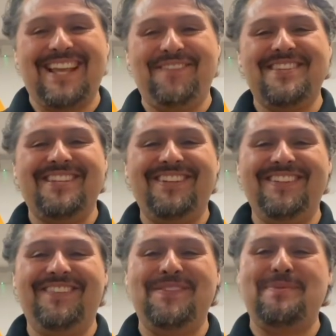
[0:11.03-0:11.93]

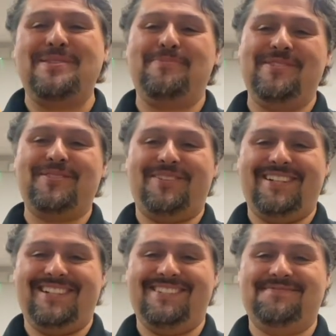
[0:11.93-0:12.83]
episode of the Principal's
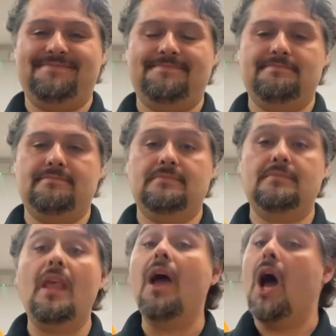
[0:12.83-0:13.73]
Corner.
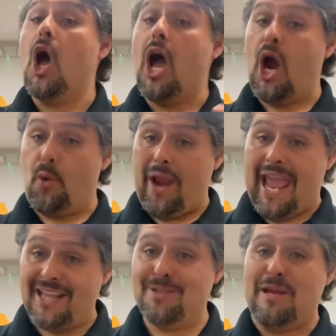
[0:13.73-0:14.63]
Our
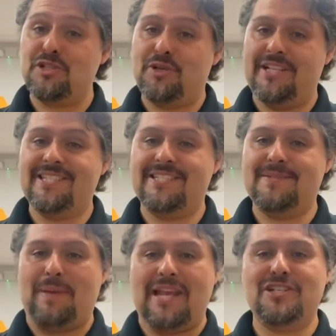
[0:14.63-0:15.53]
elementary
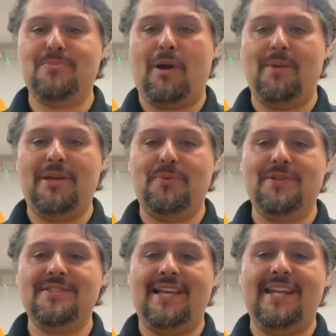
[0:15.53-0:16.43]
Spanish department
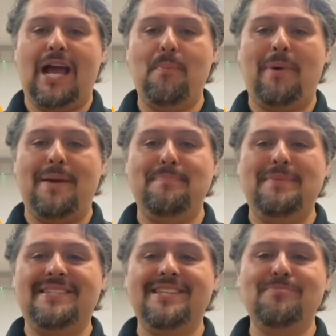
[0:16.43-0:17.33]
was led out by
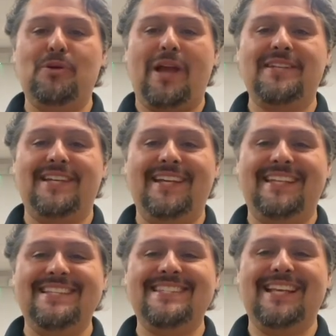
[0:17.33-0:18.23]
Mrs.
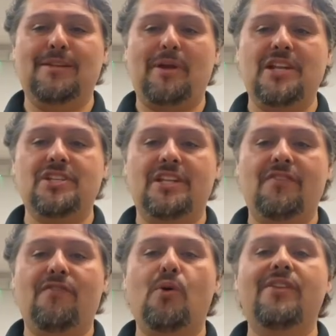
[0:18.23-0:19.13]
Moretta in celebration
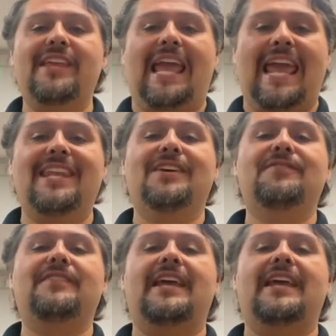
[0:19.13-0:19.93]
for the end of